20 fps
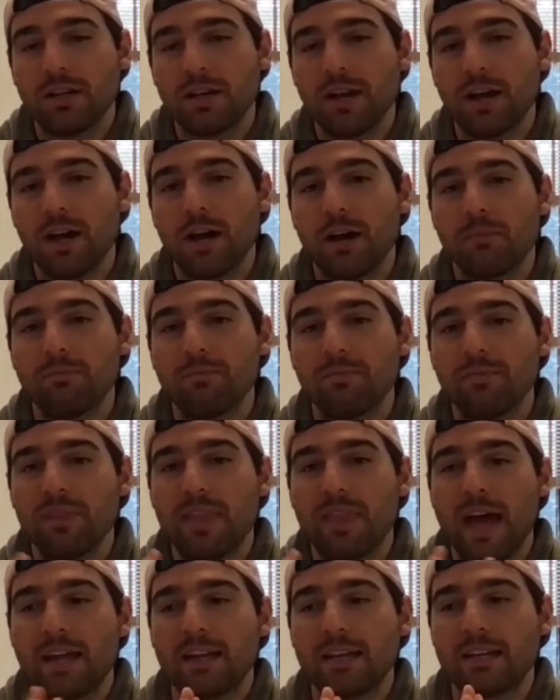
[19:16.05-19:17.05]

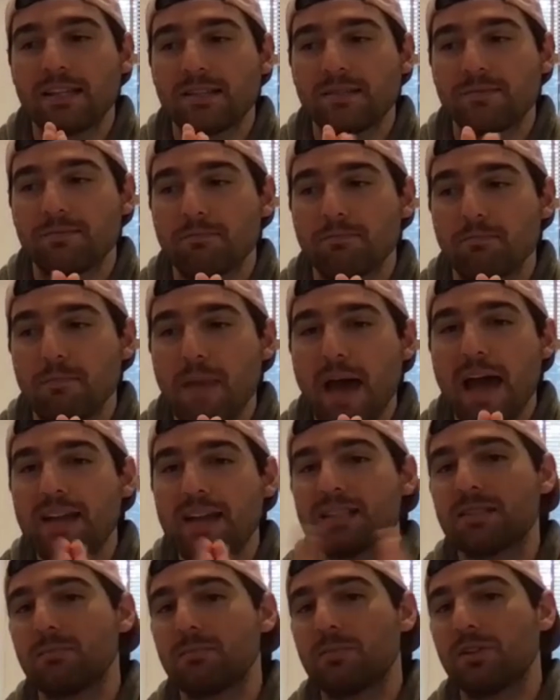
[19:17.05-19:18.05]
that is
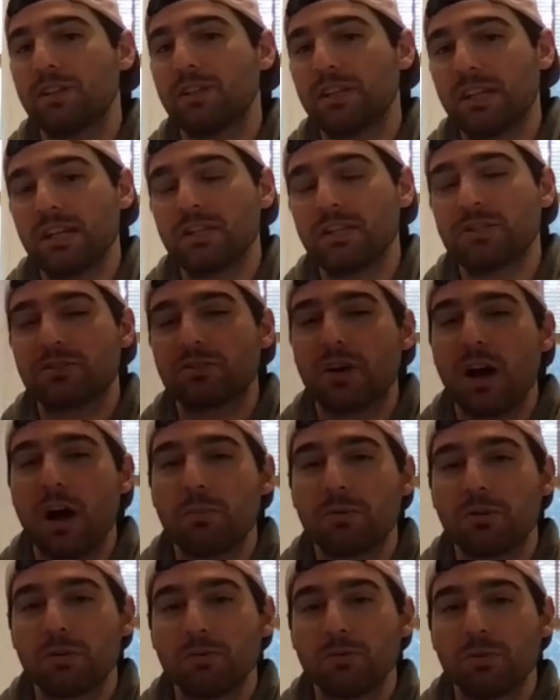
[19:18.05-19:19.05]
maximally
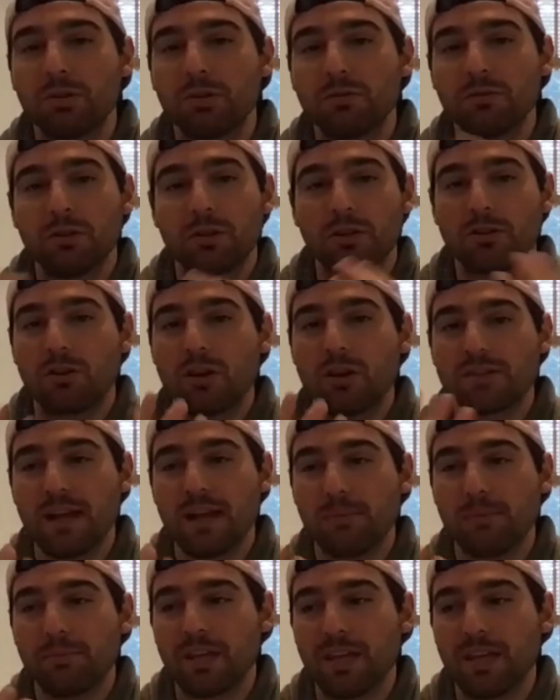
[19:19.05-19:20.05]
interoperable across
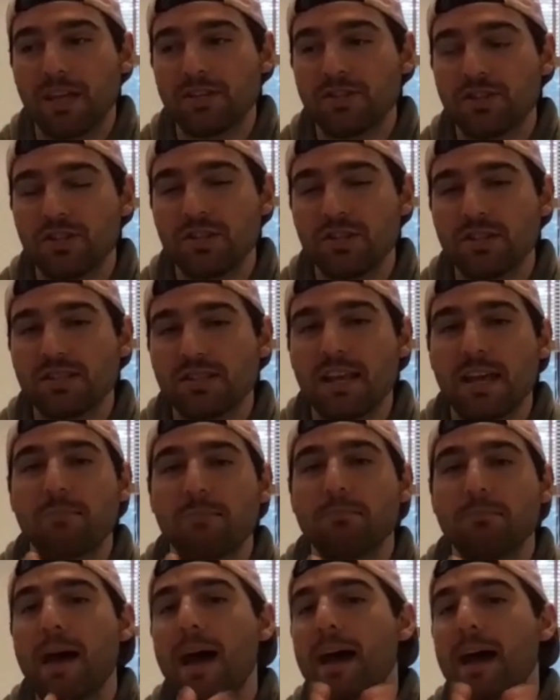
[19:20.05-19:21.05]
applications
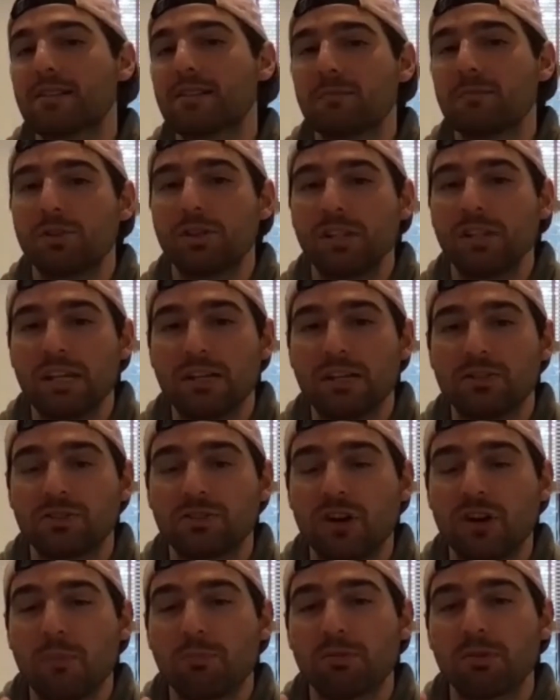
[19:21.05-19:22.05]
and maximally
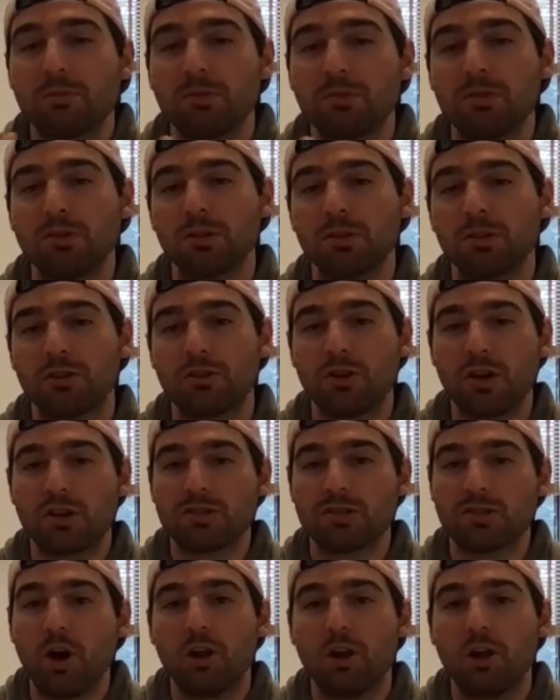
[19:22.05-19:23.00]
interoperable across